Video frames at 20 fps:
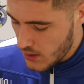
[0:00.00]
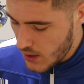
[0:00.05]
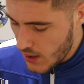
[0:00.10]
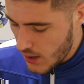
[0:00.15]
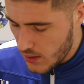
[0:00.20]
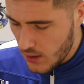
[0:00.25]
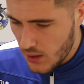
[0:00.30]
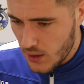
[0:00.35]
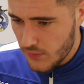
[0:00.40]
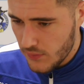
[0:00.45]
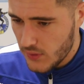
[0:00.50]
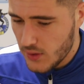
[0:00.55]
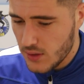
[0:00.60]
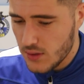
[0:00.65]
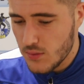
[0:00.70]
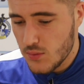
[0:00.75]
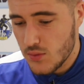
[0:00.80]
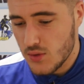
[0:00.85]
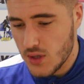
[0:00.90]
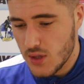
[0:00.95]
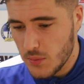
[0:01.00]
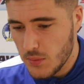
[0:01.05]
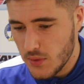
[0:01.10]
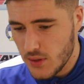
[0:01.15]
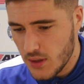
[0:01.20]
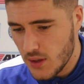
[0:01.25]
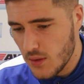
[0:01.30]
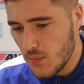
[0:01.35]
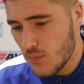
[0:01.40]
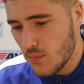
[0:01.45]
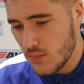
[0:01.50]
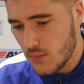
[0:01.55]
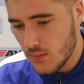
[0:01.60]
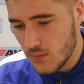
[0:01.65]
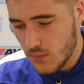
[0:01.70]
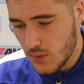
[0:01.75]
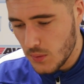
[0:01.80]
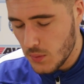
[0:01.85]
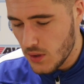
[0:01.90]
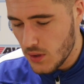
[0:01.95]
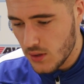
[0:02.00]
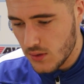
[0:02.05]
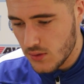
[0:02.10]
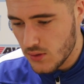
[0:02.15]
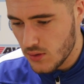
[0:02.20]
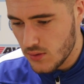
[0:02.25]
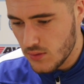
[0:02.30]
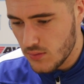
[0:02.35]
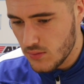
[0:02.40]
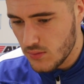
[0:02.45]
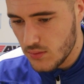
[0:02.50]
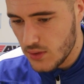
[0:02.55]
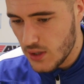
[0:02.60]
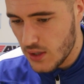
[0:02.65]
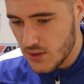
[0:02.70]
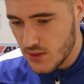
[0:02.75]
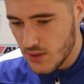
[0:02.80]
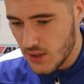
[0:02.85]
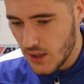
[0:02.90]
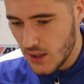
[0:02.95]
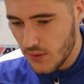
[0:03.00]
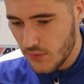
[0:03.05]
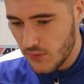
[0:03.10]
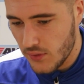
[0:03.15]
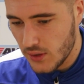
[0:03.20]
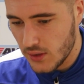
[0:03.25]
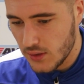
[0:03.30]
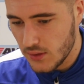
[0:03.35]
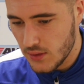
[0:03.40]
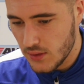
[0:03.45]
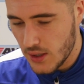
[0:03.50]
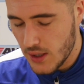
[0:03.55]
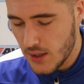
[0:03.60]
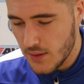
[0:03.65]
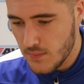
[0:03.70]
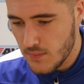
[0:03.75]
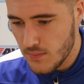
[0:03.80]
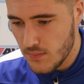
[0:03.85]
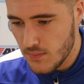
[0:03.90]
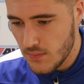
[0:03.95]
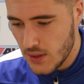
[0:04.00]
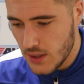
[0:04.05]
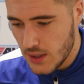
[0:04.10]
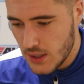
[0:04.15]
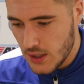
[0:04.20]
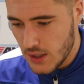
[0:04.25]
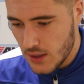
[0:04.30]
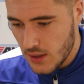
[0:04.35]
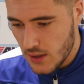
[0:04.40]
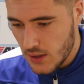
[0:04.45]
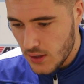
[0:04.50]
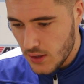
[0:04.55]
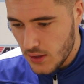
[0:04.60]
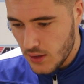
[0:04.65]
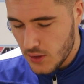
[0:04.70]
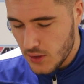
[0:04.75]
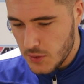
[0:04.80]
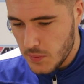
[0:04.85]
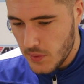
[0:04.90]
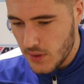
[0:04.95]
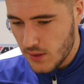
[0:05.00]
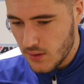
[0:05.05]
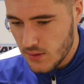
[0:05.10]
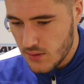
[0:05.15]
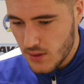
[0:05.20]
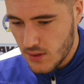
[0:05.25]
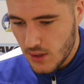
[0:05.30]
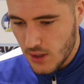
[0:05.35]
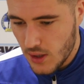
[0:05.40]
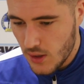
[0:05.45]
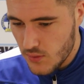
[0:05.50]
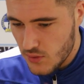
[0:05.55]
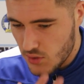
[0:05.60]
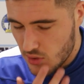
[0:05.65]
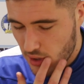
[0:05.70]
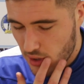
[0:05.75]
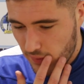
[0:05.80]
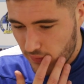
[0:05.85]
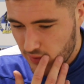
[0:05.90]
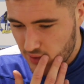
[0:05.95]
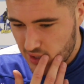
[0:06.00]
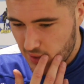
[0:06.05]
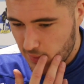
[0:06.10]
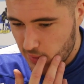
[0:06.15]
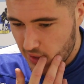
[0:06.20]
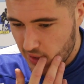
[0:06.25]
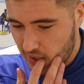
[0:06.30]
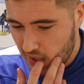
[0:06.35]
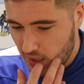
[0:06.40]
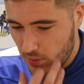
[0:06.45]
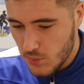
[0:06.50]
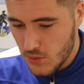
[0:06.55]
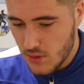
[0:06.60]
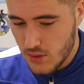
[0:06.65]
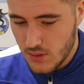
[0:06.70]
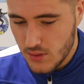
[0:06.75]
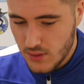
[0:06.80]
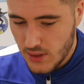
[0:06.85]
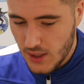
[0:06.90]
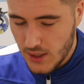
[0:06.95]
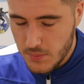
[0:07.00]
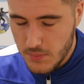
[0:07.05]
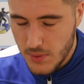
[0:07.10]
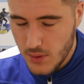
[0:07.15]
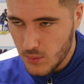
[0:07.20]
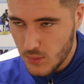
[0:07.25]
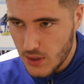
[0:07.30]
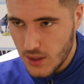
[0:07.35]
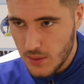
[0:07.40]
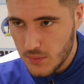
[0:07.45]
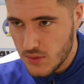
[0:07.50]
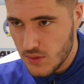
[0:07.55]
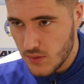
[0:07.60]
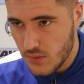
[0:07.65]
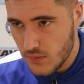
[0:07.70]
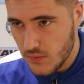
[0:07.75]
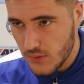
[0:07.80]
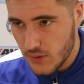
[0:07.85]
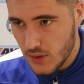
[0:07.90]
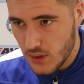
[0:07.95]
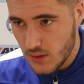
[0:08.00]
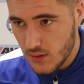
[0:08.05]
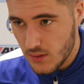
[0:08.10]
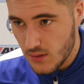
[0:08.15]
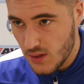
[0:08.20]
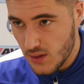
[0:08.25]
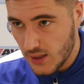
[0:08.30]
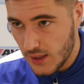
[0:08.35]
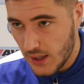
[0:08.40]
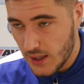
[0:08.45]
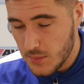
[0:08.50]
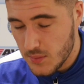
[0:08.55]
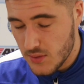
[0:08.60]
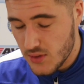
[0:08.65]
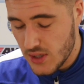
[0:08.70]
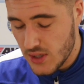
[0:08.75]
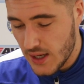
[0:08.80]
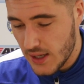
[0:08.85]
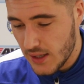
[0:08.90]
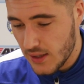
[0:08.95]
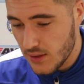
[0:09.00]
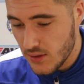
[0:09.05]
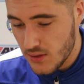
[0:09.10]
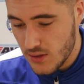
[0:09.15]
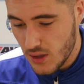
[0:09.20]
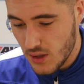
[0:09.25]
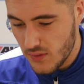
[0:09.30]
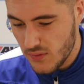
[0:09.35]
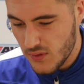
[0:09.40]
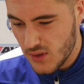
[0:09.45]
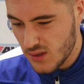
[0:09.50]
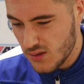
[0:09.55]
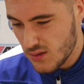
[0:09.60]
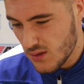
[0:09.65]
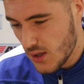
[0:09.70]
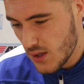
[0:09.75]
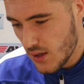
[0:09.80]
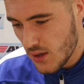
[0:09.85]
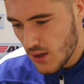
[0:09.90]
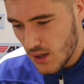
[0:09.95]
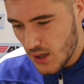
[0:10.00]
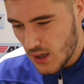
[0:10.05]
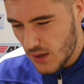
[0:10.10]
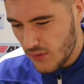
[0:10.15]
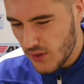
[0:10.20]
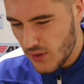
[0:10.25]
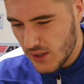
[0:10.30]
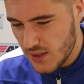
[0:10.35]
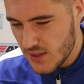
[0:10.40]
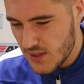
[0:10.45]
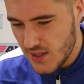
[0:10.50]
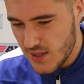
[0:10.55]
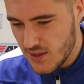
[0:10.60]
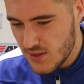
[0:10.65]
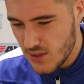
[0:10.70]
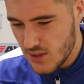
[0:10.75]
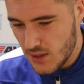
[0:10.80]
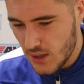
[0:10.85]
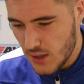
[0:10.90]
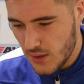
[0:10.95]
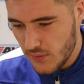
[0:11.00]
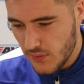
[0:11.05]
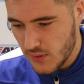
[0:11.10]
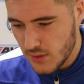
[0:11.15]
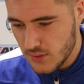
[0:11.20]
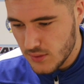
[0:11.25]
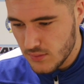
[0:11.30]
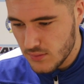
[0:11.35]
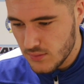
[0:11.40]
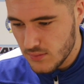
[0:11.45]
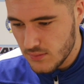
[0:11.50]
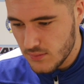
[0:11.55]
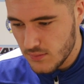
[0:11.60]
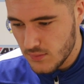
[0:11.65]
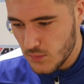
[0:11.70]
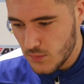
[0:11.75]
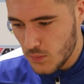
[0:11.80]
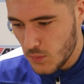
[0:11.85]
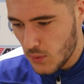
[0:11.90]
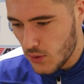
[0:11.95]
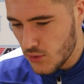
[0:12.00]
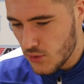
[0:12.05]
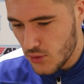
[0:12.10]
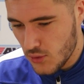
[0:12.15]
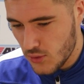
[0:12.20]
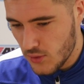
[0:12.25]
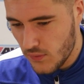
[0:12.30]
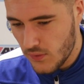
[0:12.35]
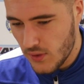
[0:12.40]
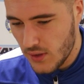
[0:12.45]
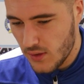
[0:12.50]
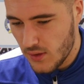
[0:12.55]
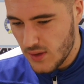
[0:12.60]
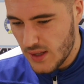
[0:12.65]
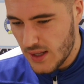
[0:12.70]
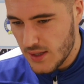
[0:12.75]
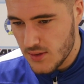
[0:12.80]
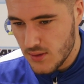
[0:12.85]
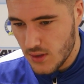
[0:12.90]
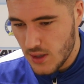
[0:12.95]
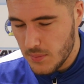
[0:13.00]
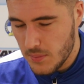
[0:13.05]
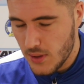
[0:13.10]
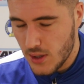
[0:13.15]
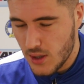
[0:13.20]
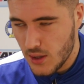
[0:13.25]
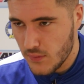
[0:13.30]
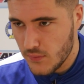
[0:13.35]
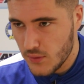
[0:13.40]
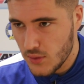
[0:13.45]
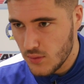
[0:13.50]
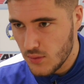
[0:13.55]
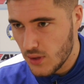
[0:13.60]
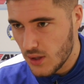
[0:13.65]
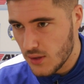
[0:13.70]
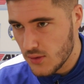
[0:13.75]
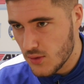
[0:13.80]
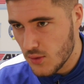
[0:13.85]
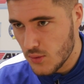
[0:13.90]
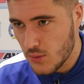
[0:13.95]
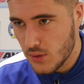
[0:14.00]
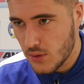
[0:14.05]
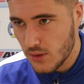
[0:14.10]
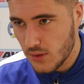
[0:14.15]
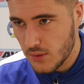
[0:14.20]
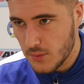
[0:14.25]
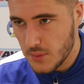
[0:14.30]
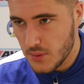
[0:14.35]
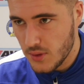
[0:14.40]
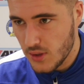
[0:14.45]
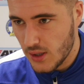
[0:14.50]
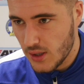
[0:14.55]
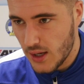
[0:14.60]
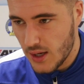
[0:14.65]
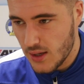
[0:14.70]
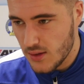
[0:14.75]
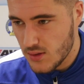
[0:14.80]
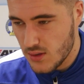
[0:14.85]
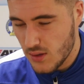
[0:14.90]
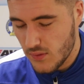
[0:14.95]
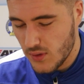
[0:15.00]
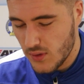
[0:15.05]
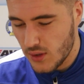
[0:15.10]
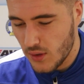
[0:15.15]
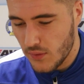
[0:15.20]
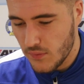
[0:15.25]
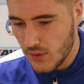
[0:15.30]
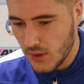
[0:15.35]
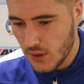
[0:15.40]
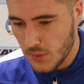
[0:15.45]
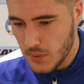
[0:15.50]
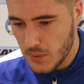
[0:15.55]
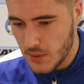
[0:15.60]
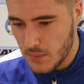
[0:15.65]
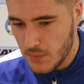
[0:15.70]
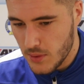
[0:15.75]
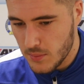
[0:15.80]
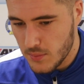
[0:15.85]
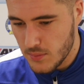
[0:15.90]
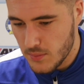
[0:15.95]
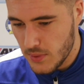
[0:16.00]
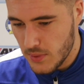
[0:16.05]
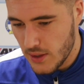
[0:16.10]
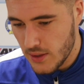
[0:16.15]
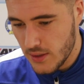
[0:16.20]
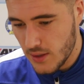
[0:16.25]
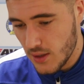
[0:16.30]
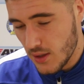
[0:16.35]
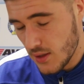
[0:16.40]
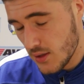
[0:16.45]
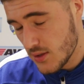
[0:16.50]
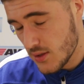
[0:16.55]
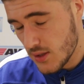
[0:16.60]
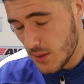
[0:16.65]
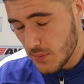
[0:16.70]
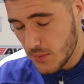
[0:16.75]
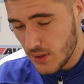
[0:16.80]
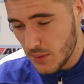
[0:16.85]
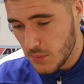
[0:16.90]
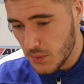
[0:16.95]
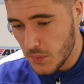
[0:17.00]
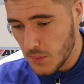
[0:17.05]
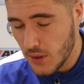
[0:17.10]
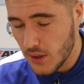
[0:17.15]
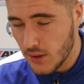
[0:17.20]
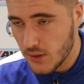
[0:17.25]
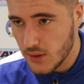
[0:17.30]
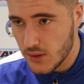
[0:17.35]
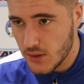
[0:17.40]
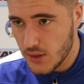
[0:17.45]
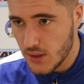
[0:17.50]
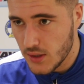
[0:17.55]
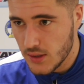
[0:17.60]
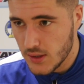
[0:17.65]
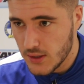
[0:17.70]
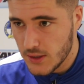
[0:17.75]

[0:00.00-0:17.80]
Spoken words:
Yeah, no, I think it was something we worked on yesterday. I think, you know, speaking to the coaching staff is something that they want to keep building up to for the game on Saturday. So I think it's easy. Like, I think once you're a defender, that's like part of you, like talking, communicating and stuff. I don't think it'd be a problem, but it's something that we're working on, yeah.